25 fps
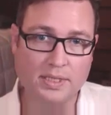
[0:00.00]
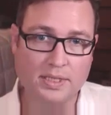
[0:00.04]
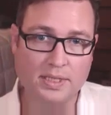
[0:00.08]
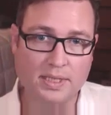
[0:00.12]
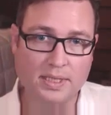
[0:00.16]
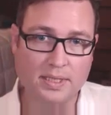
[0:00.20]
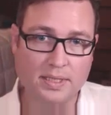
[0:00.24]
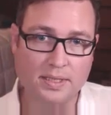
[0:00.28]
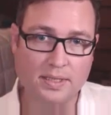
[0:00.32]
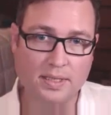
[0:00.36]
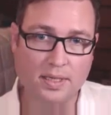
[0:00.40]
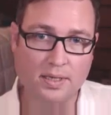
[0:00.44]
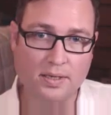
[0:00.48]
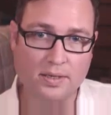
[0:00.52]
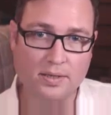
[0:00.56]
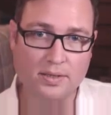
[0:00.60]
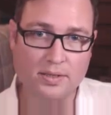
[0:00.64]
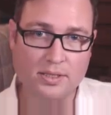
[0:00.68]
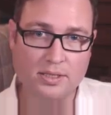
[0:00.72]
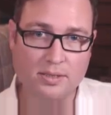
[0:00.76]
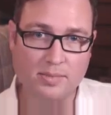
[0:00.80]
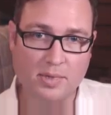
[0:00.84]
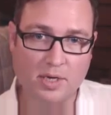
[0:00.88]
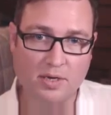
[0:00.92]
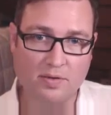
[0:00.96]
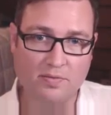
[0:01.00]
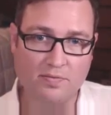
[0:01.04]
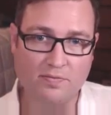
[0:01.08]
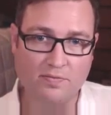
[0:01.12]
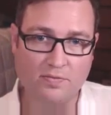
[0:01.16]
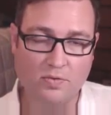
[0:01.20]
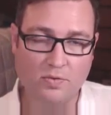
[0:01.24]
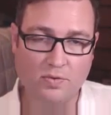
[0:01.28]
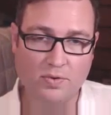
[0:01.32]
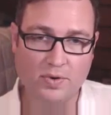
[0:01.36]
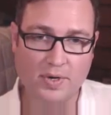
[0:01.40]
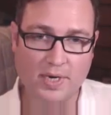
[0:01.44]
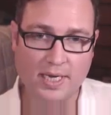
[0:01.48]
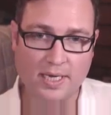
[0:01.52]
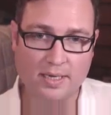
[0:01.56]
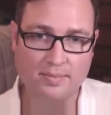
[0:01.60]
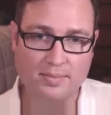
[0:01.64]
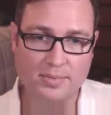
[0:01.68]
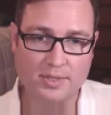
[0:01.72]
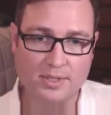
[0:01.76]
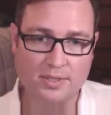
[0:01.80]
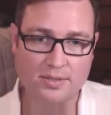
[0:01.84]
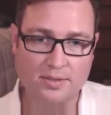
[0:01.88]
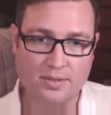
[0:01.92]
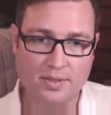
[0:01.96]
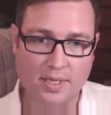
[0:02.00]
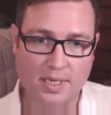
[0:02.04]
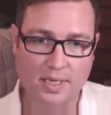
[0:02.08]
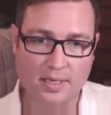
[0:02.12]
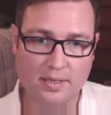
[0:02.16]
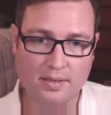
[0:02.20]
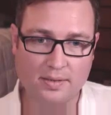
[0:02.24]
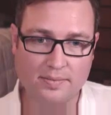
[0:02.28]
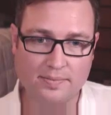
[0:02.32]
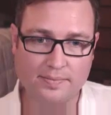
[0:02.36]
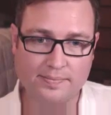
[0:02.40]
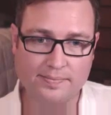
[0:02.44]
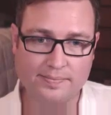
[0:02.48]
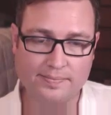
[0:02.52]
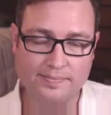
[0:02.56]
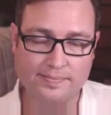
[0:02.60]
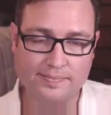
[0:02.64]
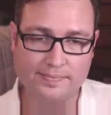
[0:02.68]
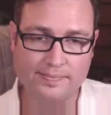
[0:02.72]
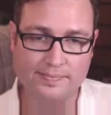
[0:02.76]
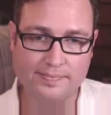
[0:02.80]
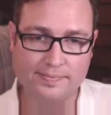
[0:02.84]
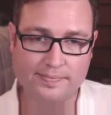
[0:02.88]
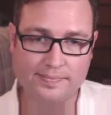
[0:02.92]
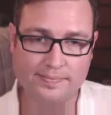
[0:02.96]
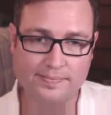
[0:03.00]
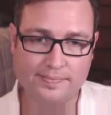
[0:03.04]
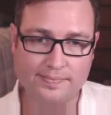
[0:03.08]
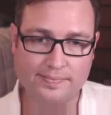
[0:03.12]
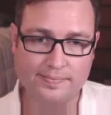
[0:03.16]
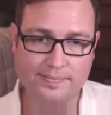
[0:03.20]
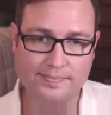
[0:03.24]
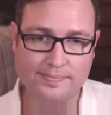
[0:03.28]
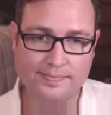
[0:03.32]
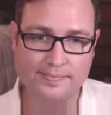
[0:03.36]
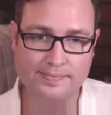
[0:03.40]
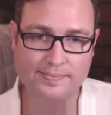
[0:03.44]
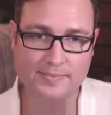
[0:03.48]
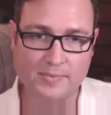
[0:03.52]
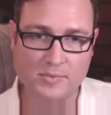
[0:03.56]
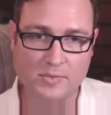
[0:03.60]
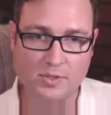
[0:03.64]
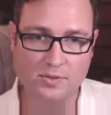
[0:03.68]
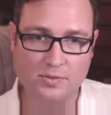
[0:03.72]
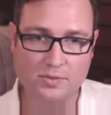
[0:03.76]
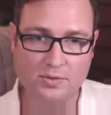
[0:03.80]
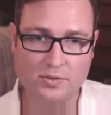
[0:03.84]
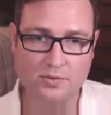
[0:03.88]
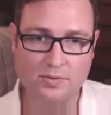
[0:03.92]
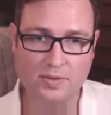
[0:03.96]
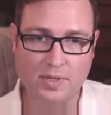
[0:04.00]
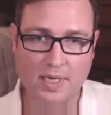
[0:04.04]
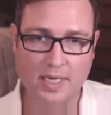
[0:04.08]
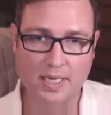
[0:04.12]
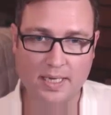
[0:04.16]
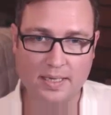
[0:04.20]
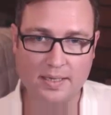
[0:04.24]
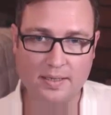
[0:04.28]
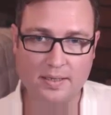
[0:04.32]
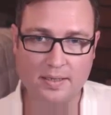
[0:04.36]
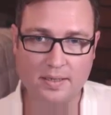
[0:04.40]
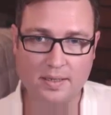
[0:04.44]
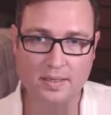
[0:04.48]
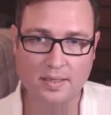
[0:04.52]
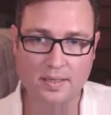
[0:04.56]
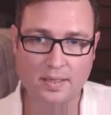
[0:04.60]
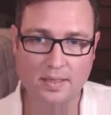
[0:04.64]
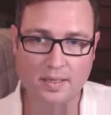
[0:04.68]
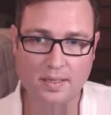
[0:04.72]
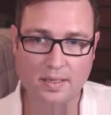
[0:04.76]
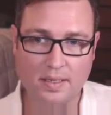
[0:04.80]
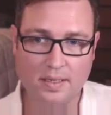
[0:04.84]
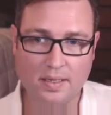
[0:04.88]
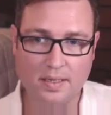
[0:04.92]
We can see that the current's about 4 amps now, so too high.